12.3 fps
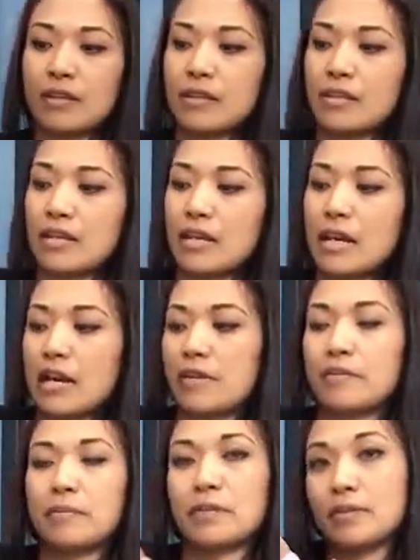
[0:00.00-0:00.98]
And then now
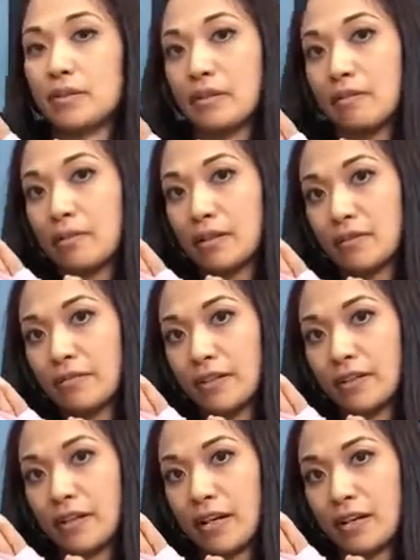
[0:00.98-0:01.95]
in between the middle
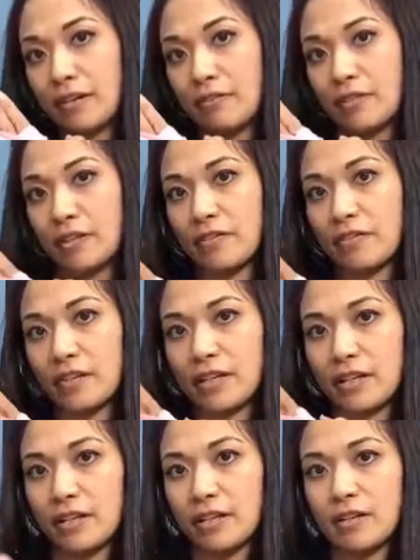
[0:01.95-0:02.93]
finger and the ring
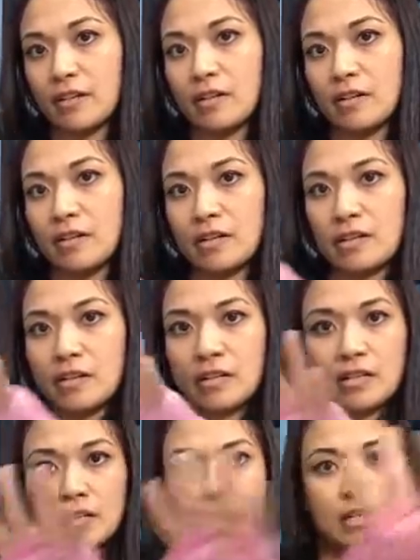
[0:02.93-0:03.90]
finger.
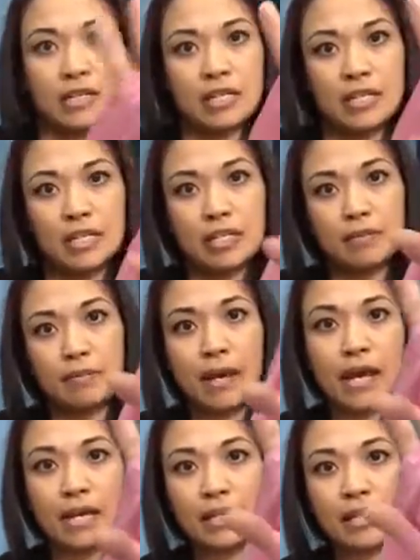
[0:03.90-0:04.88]
And then
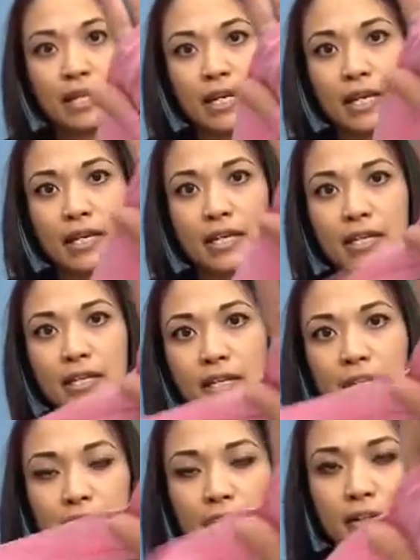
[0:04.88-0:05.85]
back again
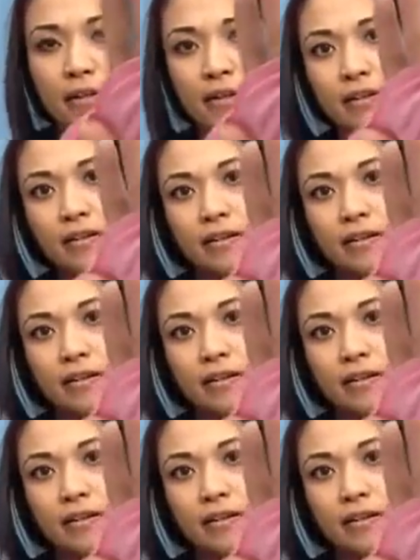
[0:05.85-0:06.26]
here.